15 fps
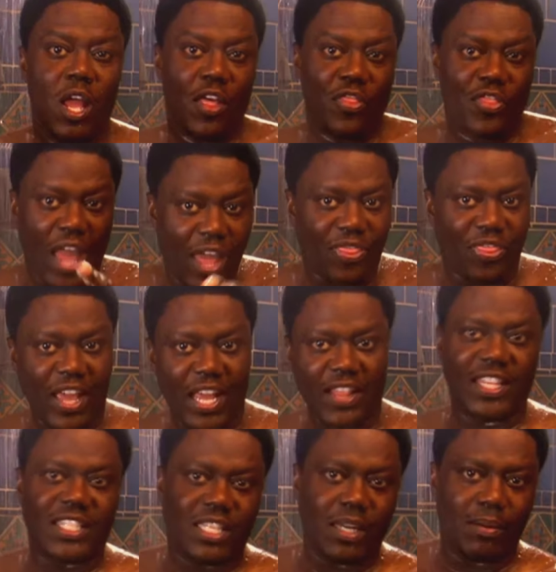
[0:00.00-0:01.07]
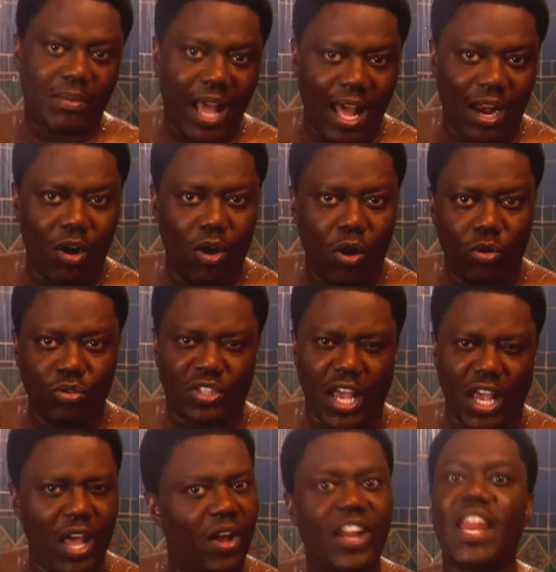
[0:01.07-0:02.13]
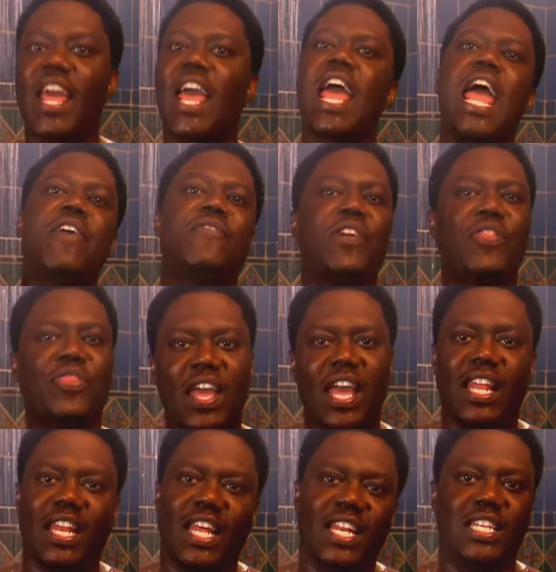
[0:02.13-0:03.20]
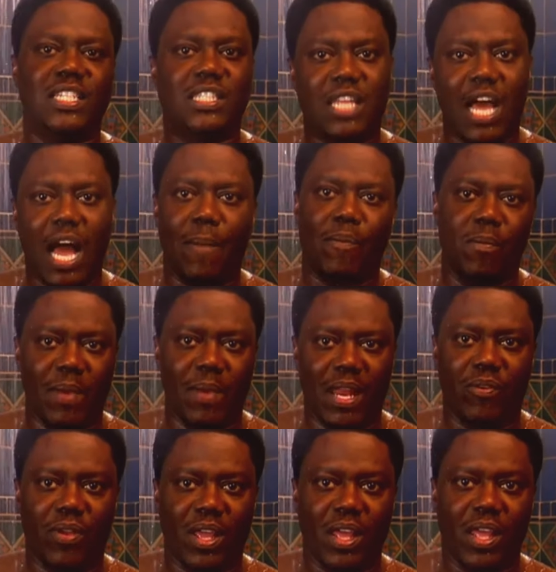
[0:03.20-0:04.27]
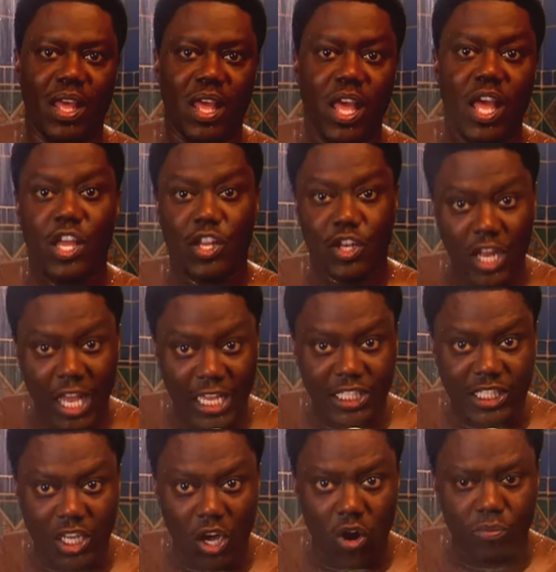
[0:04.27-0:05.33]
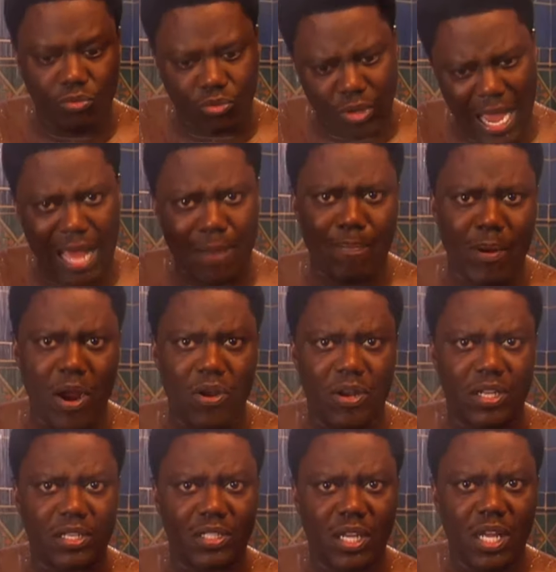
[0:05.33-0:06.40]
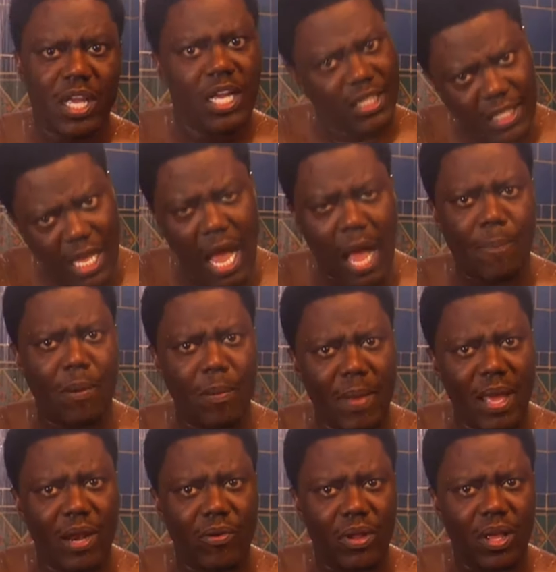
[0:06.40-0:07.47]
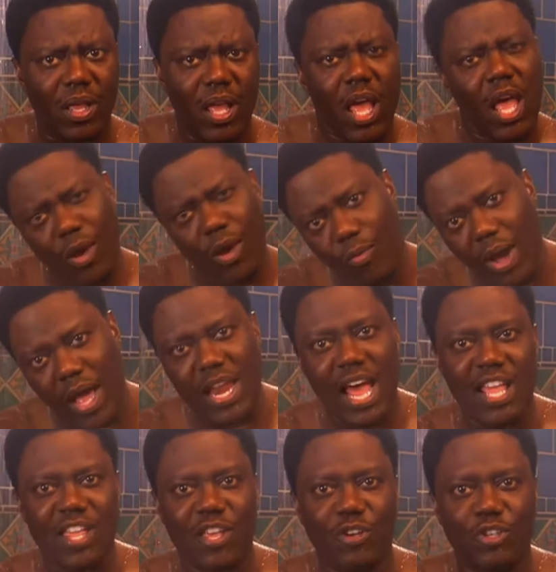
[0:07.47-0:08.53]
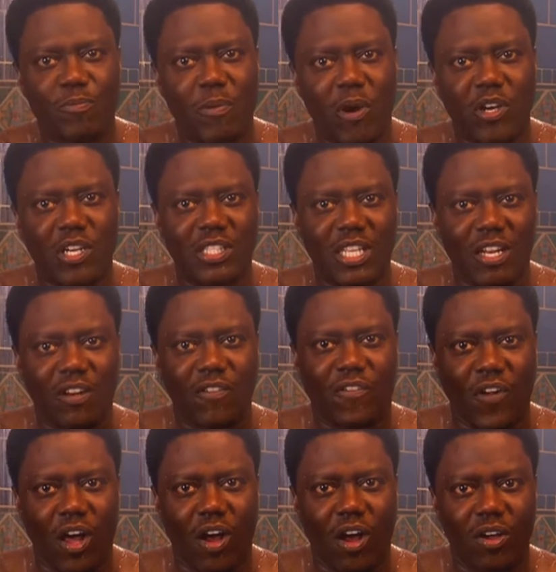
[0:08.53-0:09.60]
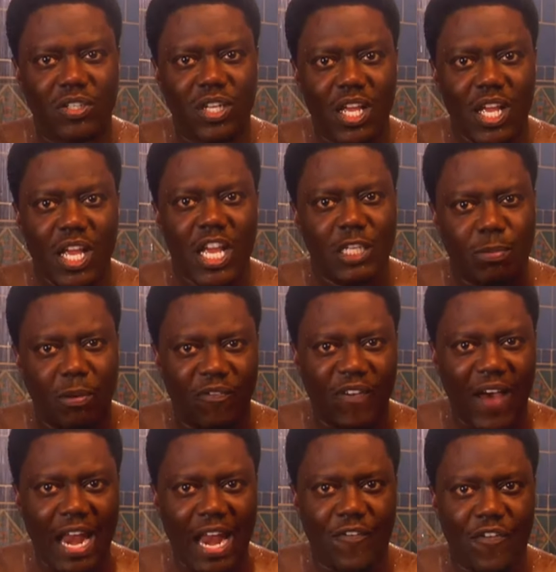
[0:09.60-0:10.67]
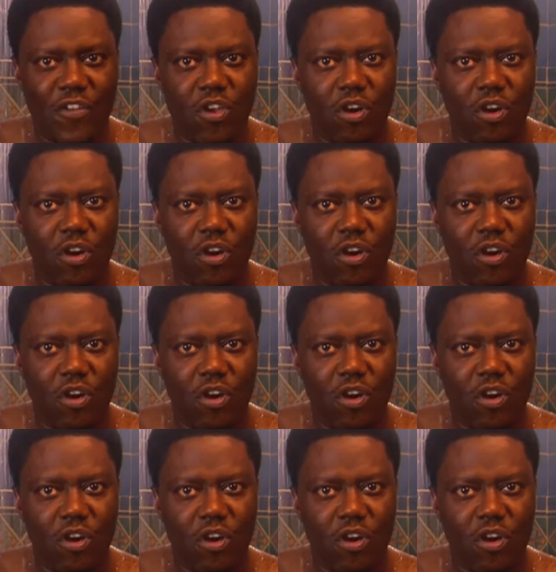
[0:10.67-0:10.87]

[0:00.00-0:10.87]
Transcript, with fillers: They think this some kind of hotel and everything in it is complimentary. Need soap? Try Bernie. It's complimentary. And why not use Bernie's dinner floor? It's provided for your